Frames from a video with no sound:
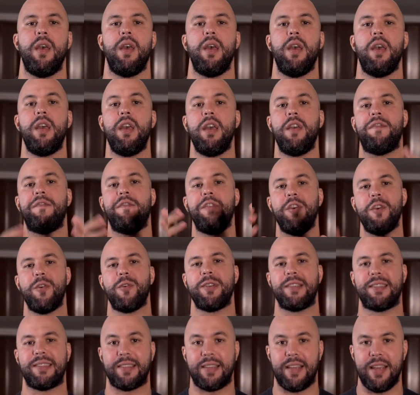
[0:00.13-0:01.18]
If
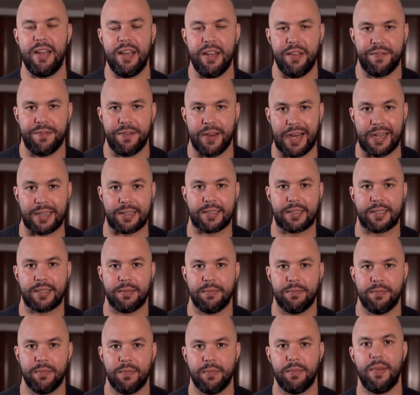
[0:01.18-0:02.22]
you're skinny fat
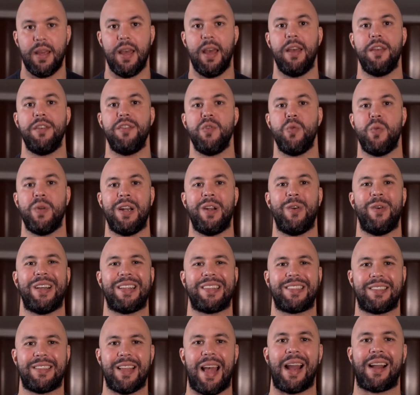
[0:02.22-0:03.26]
and you want to know
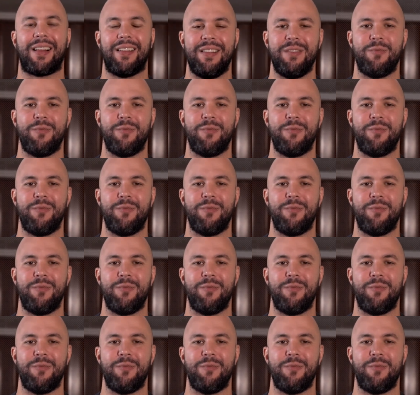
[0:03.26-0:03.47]
exactly